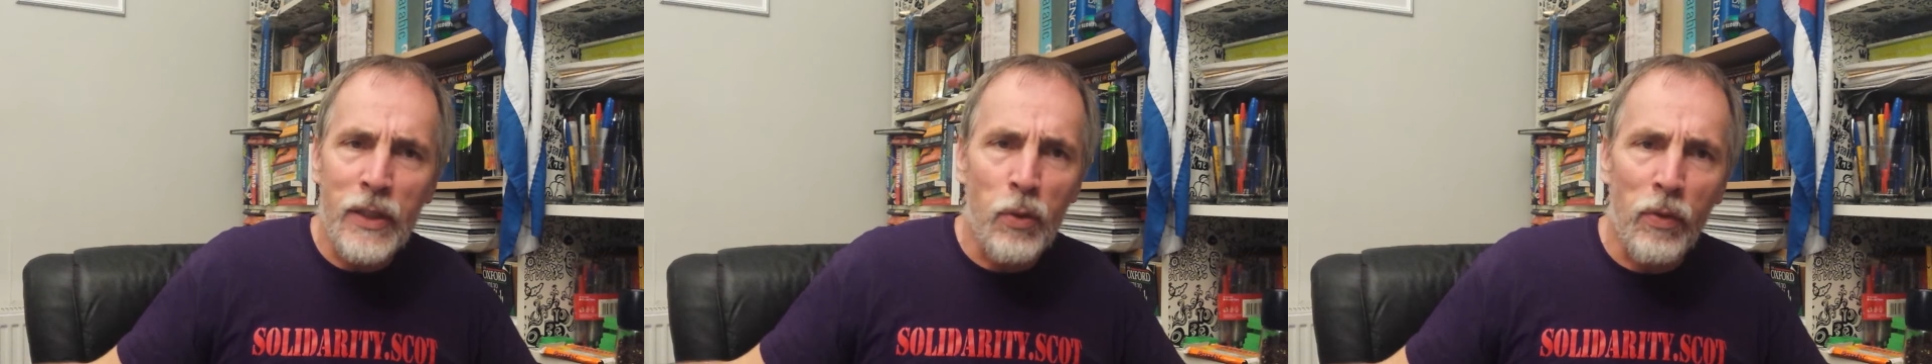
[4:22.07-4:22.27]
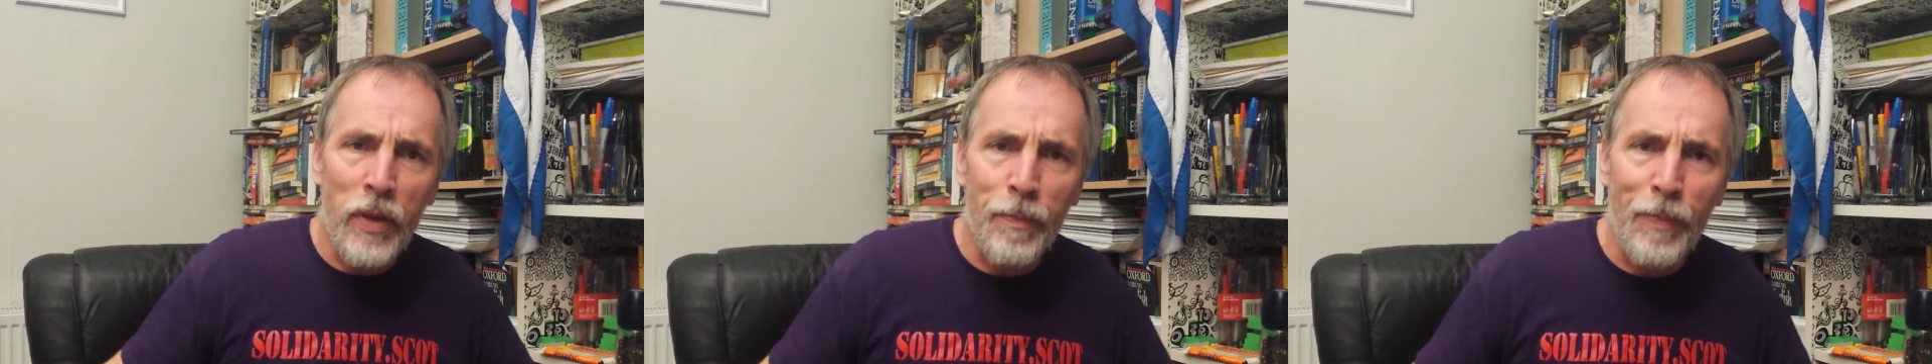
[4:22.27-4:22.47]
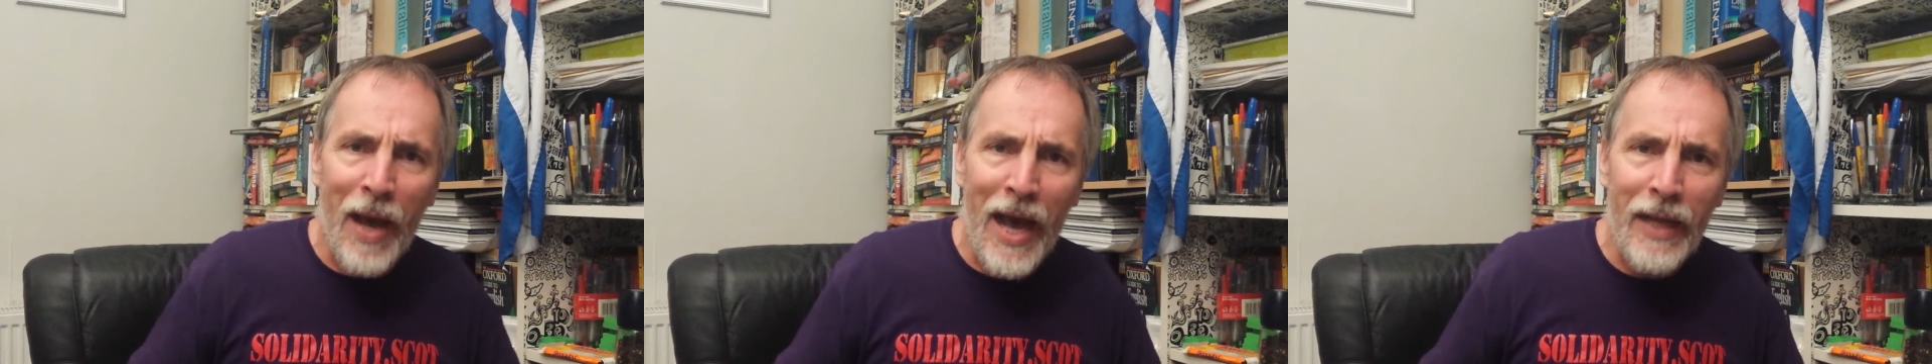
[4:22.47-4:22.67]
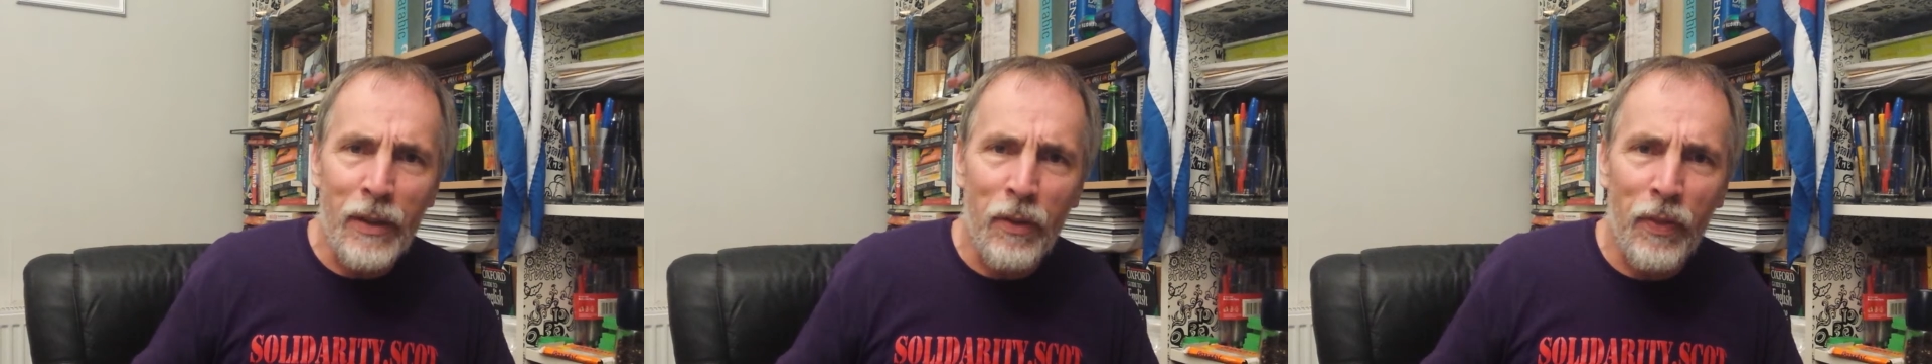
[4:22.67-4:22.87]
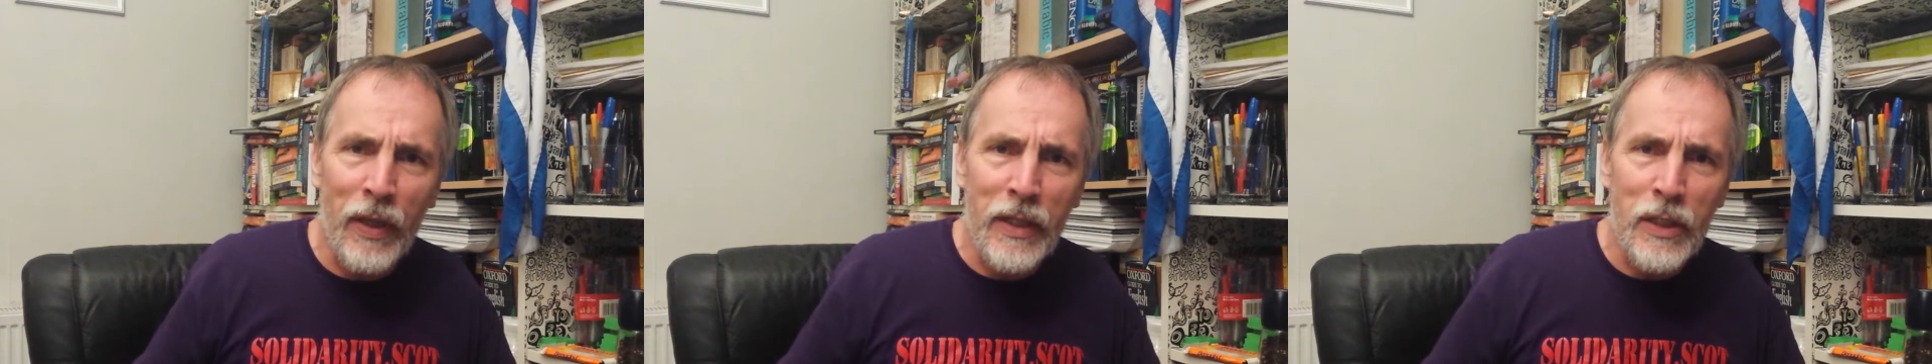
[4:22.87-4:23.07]
All the bad
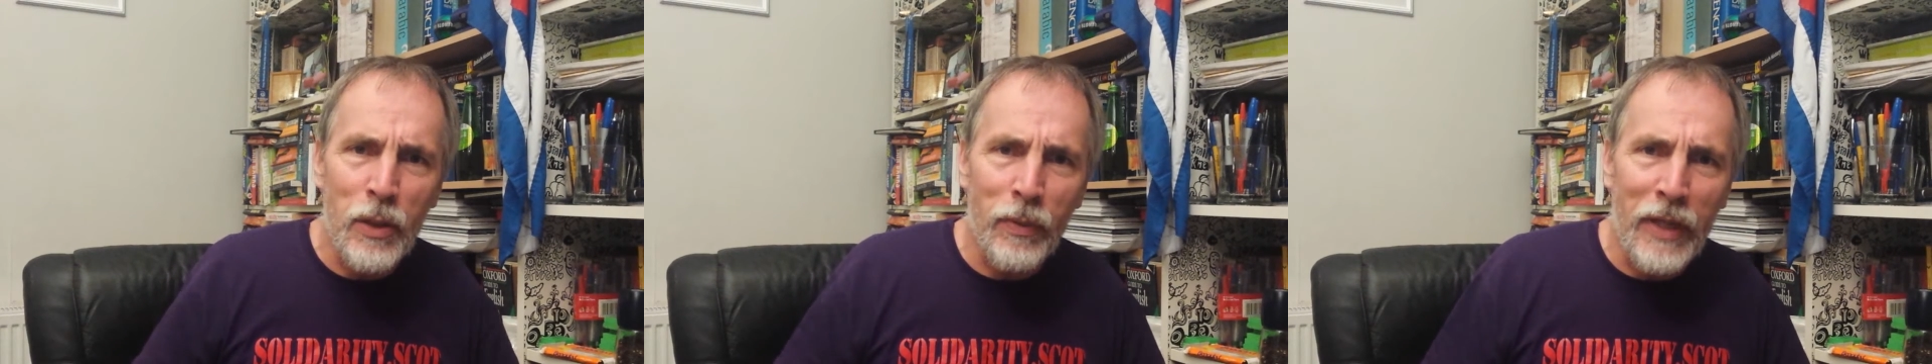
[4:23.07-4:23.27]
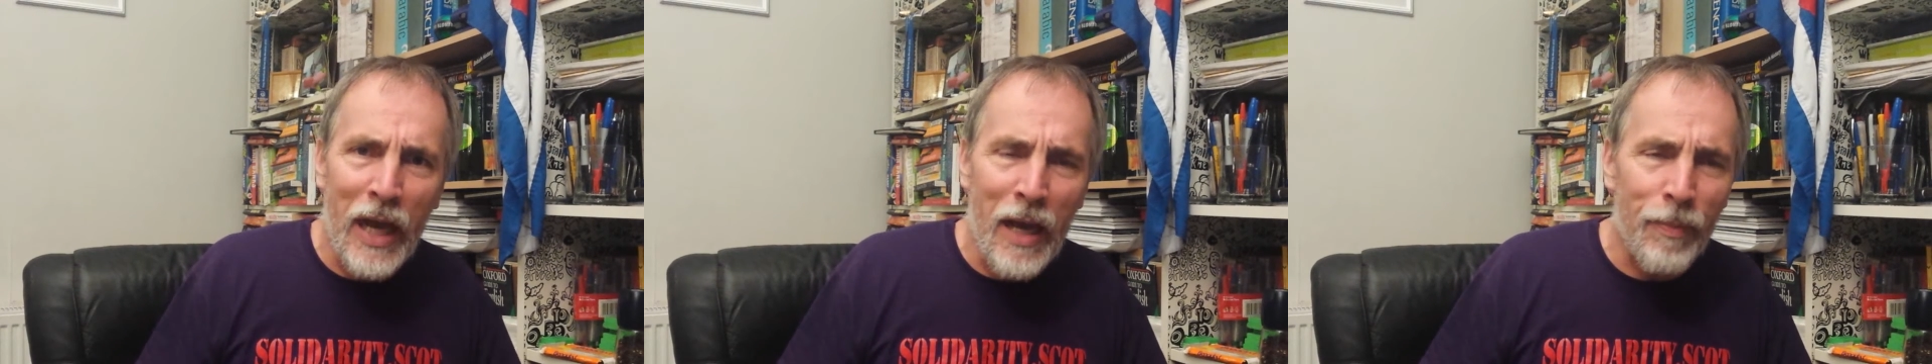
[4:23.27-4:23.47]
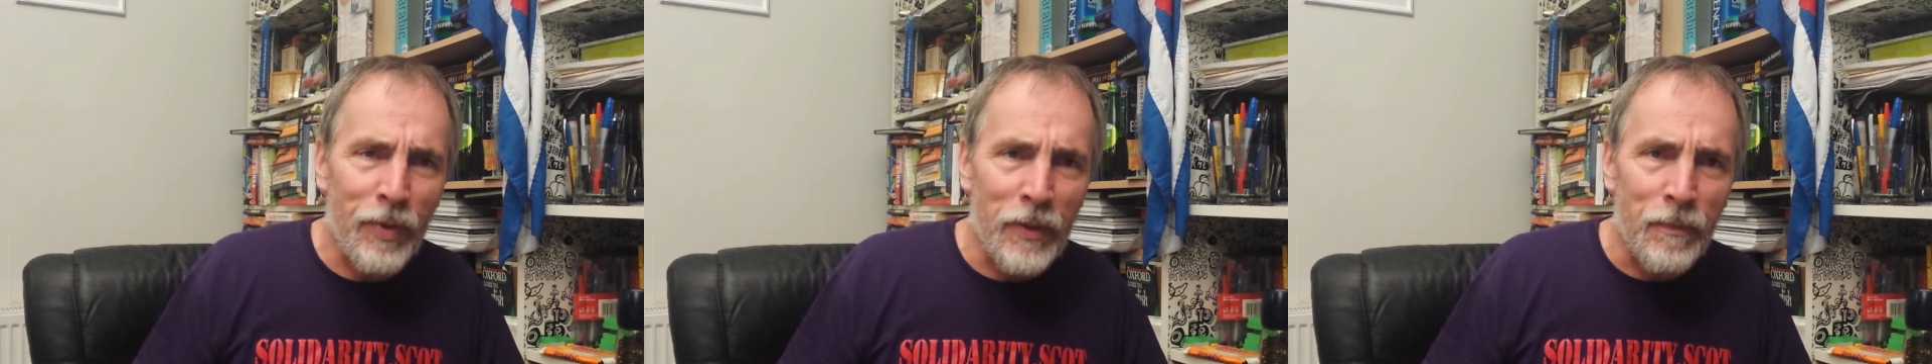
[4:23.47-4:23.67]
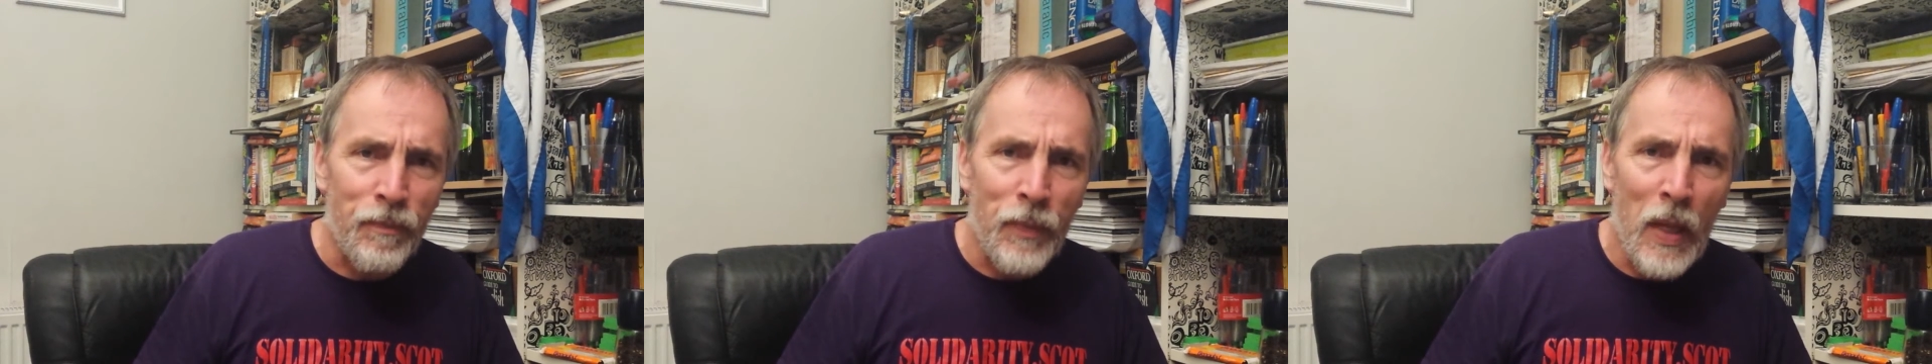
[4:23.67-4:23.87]
things that would happen.